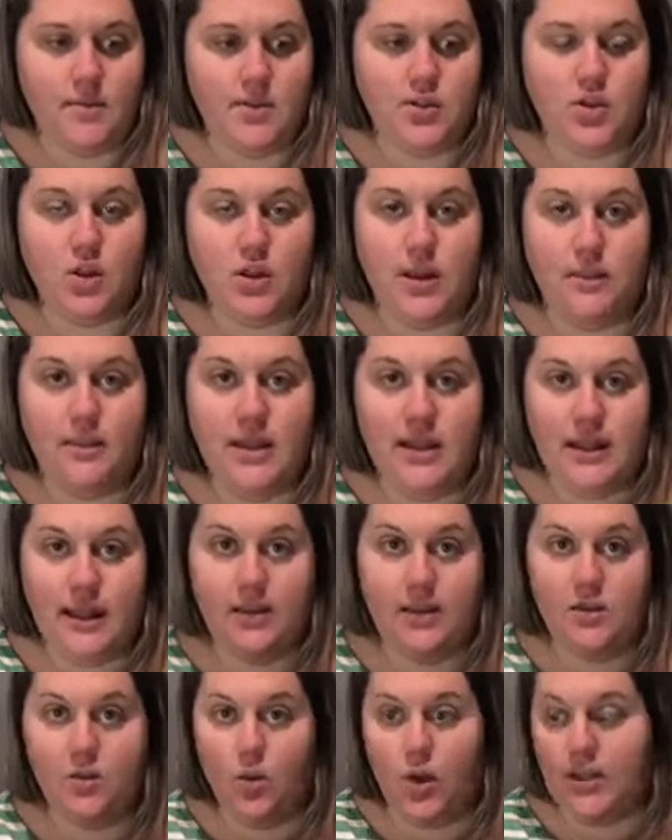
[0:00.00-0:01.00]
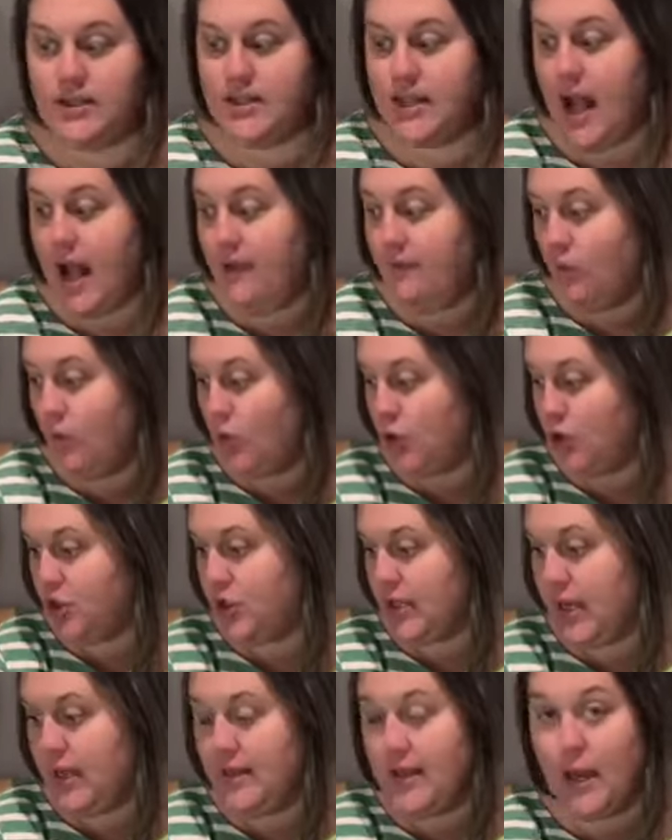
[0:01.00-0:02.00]
So let me link the ones that I've ordered
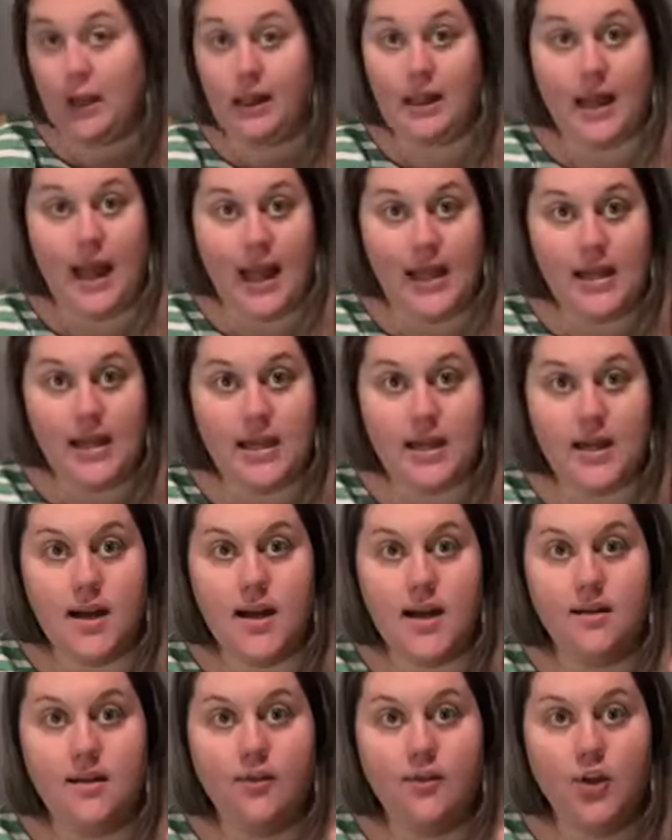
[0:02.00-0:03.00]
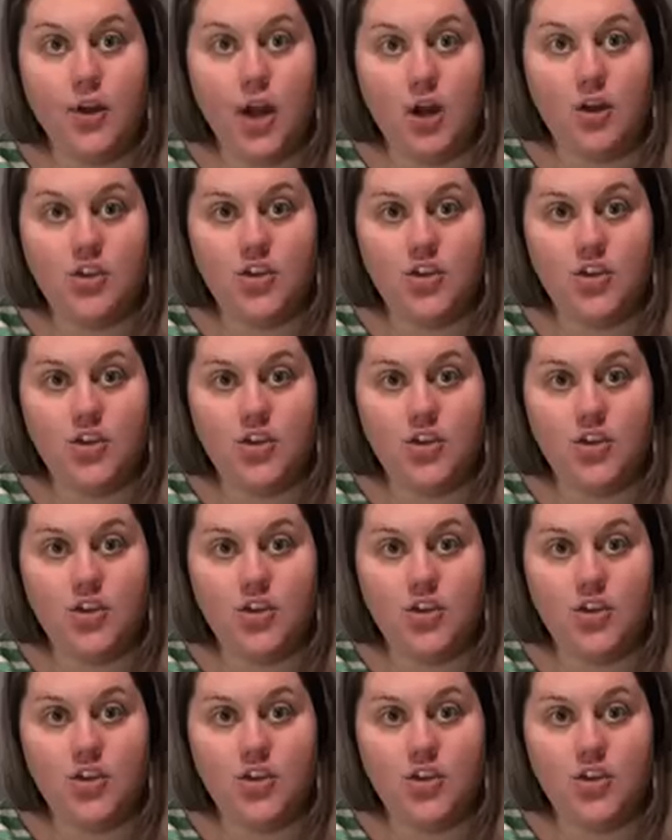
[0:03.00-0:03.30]
and that I like for y'all.